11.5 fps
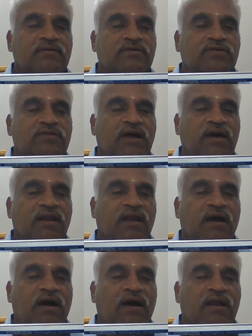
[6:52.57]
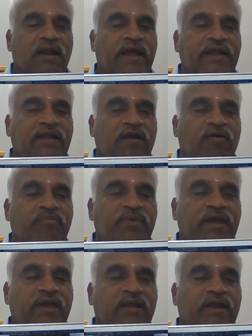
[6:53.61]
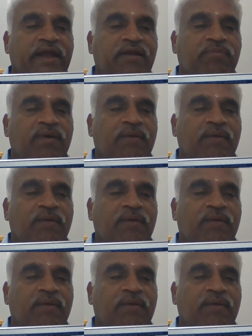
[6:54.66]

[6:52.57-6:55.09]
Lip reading: To the right of B, right?